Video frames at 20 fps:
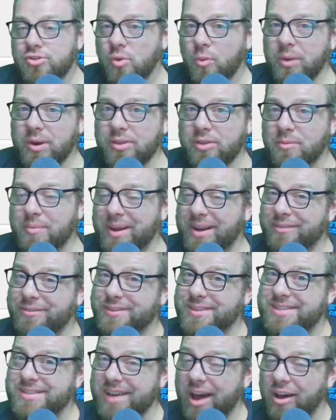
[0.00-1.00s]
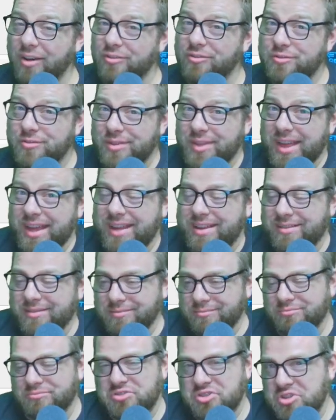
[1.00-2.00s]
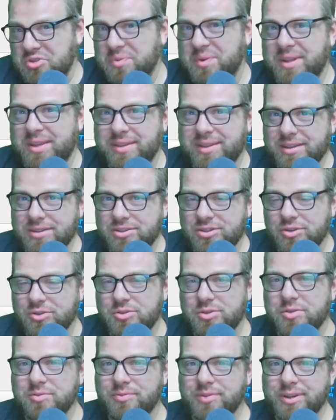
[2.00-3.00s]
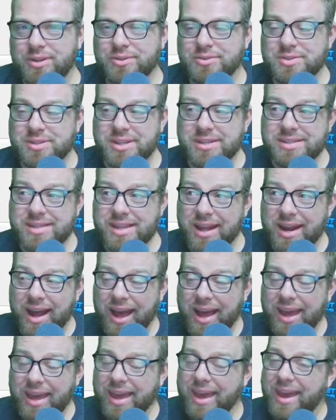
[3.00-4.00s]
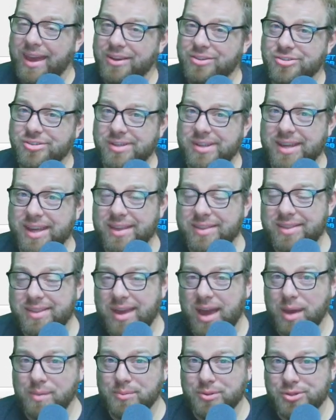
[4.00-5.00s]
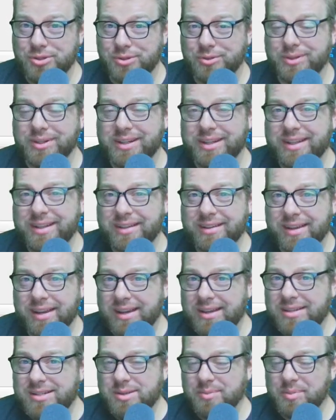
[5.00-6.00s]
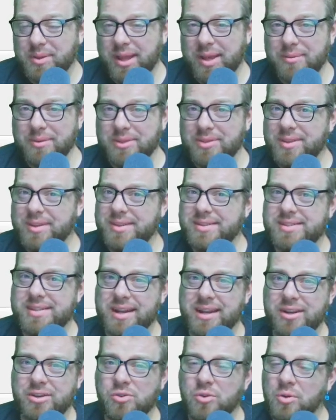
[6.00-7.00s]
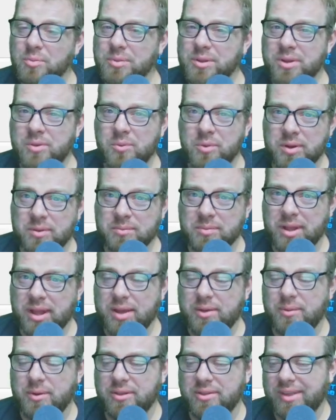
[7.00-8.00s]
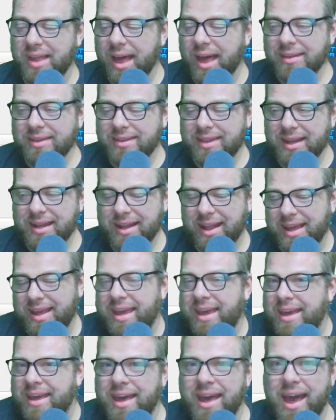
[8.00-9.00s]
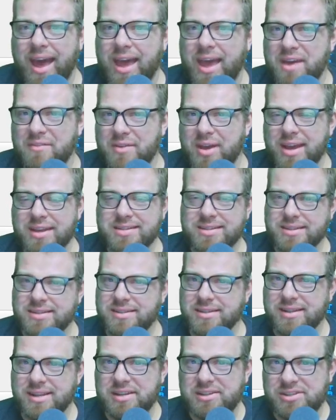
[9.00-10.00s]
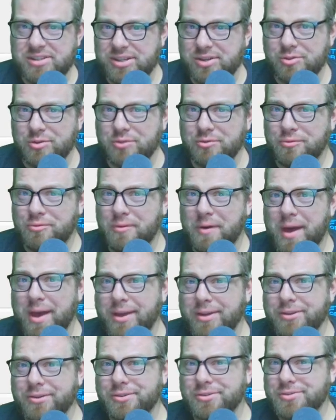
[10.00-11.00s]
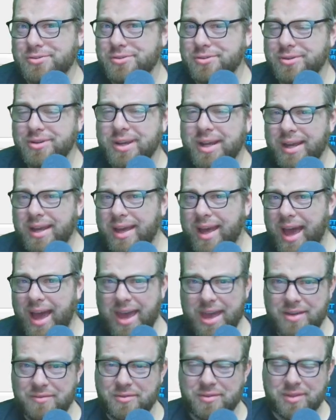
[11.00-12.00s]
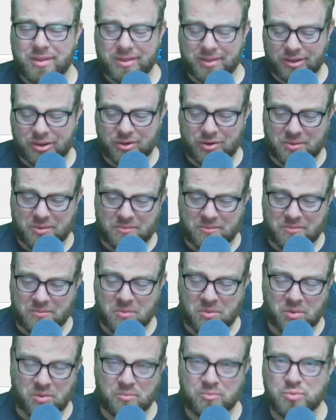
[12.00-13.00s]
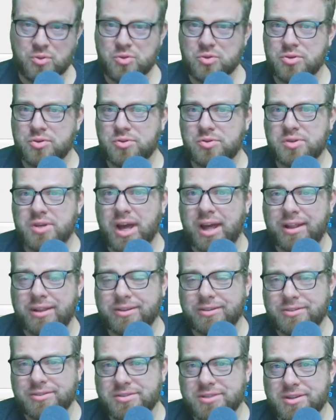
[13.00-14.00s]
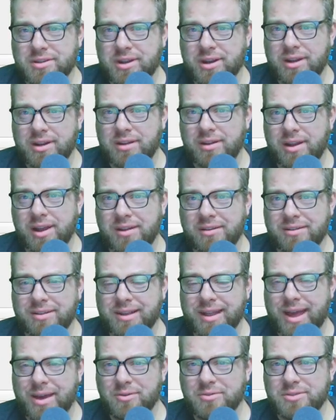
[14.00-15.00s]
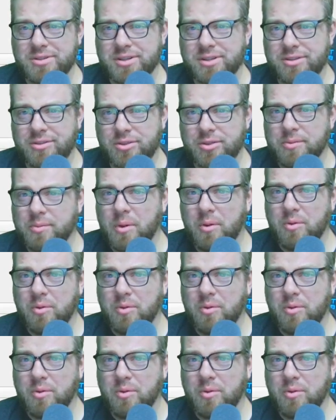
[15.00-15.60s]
one of the benefits of like doing these YouTube videos is that I actually get the opportunity to play with things that I normally wouldn't play with. Not that like I have access to like secret files or I have, buku dollars and clout to throw